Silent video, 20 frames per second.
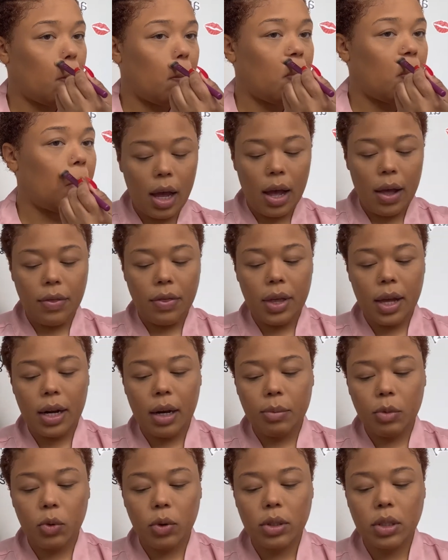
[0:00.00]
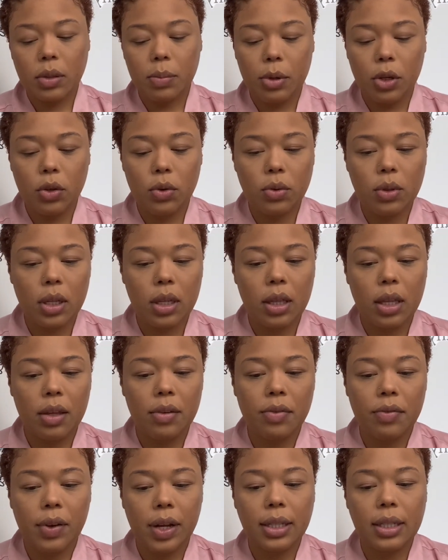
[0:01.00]
And then I'm going to be using the
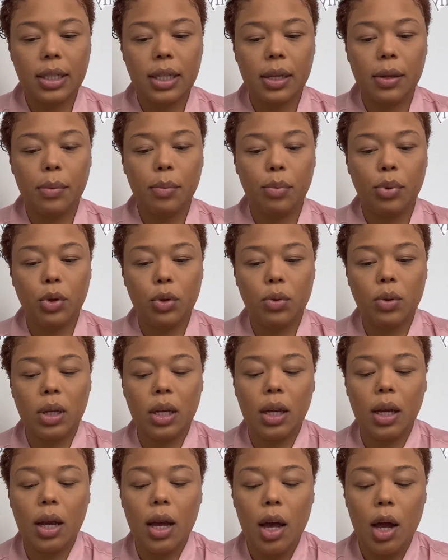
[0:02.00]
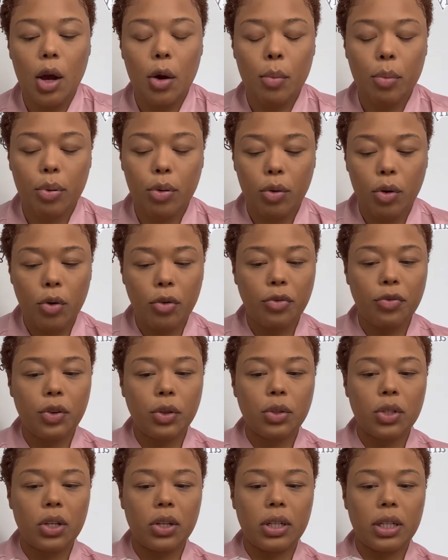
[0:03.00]
Fenty Beauty Pro
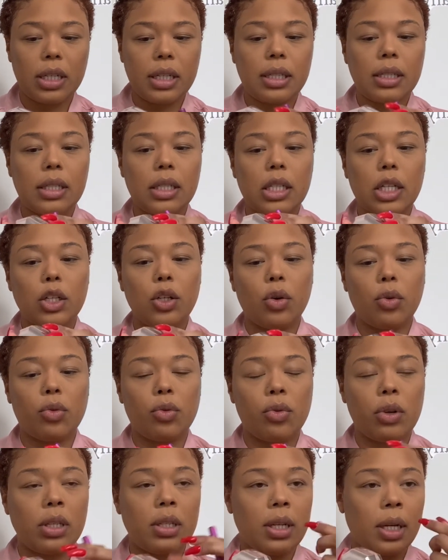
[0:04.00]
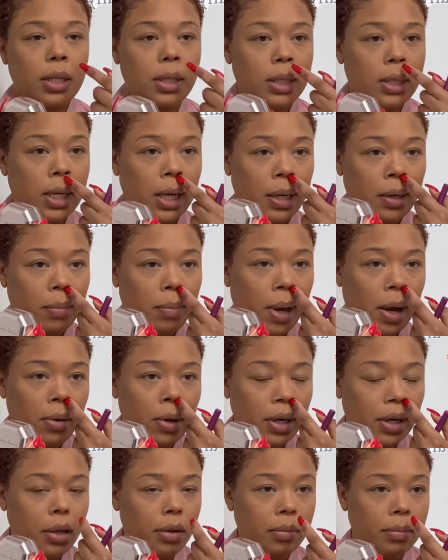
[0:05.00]
Filtr Instant Retouch Setting
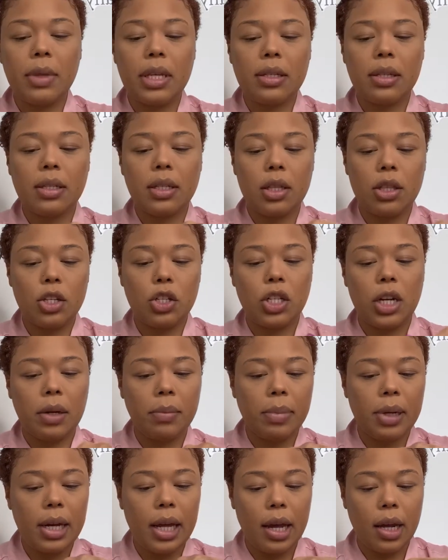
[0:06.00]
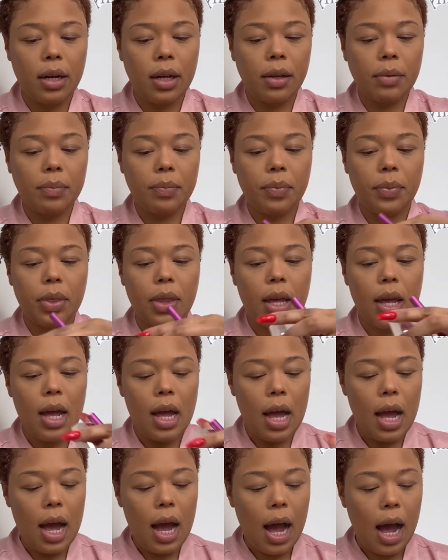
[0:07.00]
Powder. This is in the shade Banana.
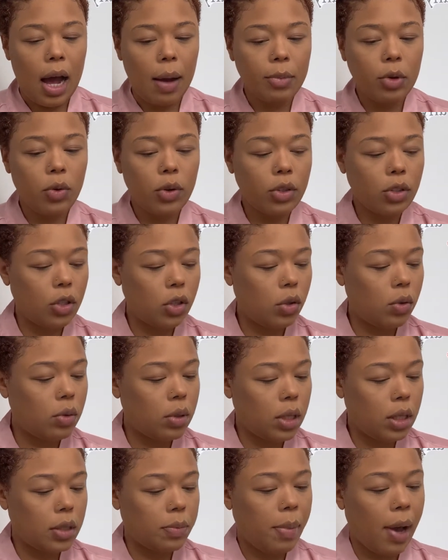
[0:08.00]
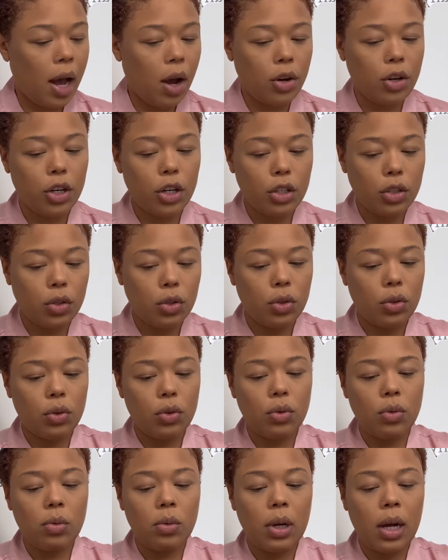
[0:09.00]
I'm going to use this powder to
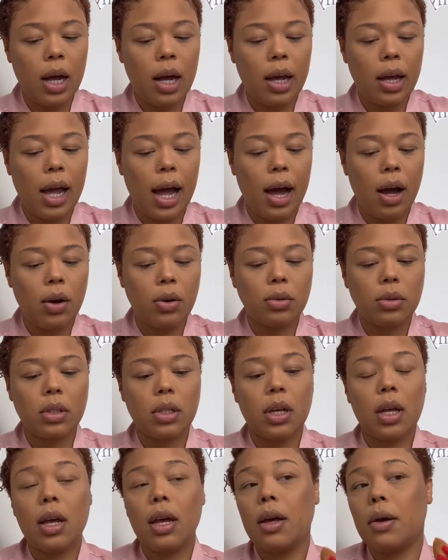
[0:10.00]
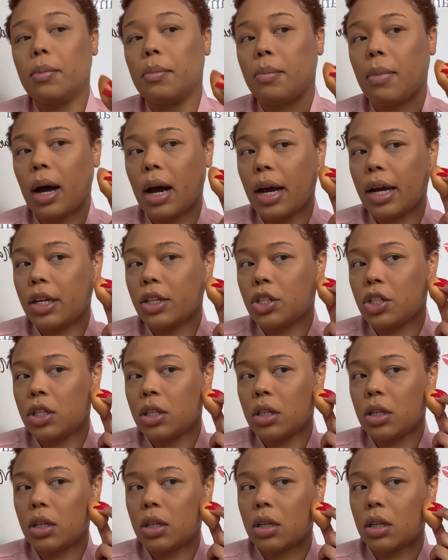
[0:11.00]
cut out my cheek
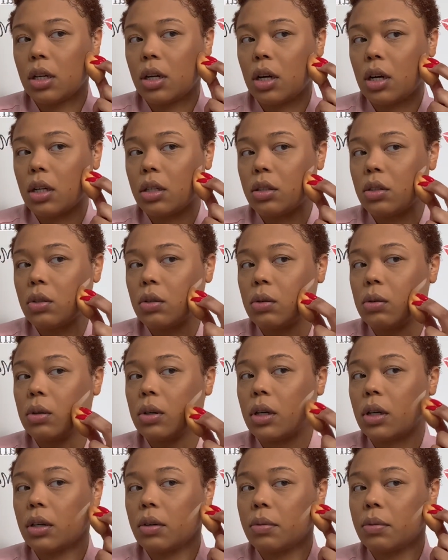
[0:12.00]
contour.